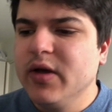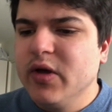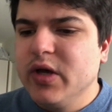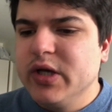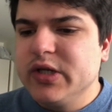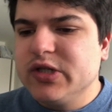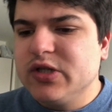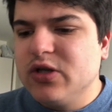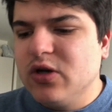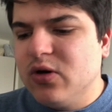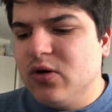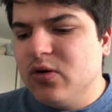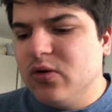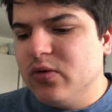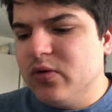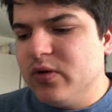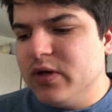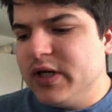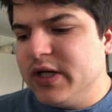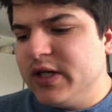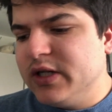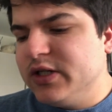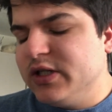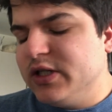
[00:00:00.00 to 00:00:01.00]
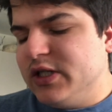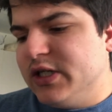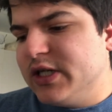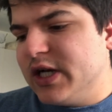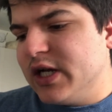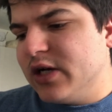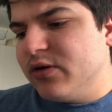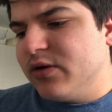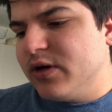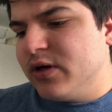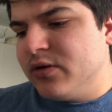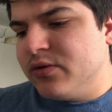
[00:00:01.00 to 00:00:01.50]
So in
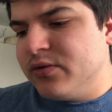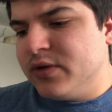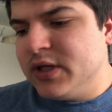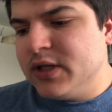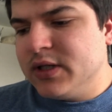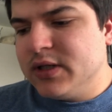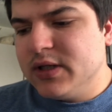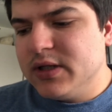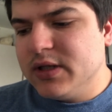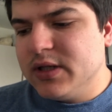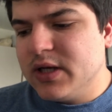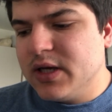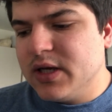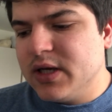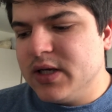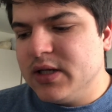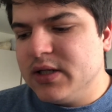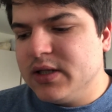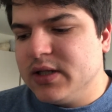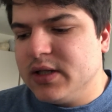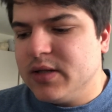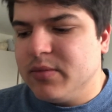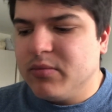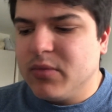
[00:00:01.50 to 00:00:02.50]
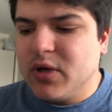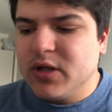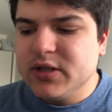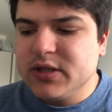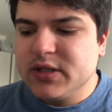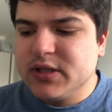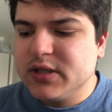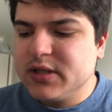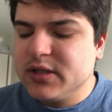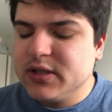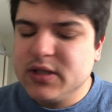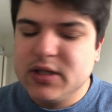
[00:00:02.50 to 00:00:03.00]
January, the the
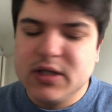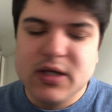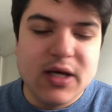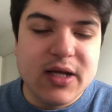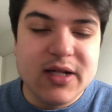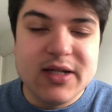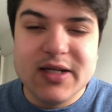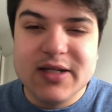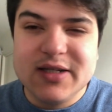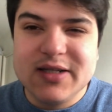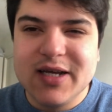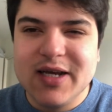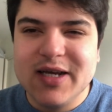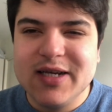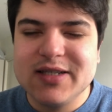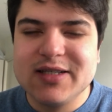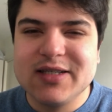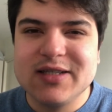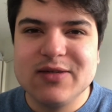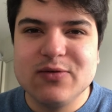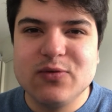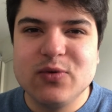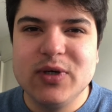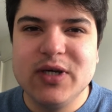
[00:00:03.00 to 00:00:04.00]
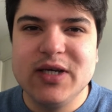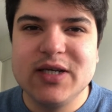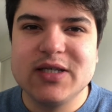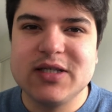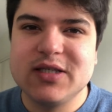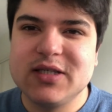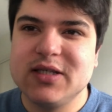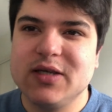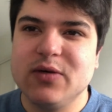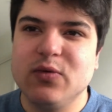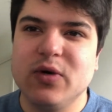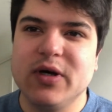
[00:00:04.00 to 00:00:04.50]
months, the the days and
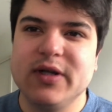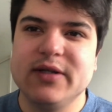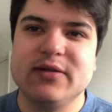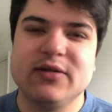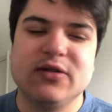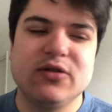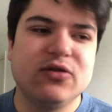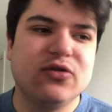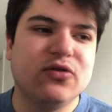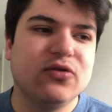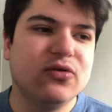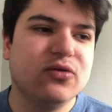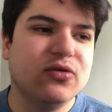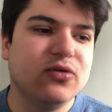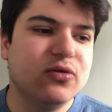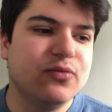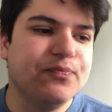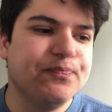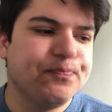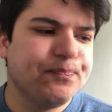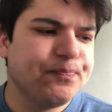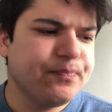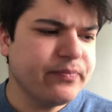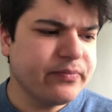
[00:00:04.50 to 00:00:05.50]
weeks went to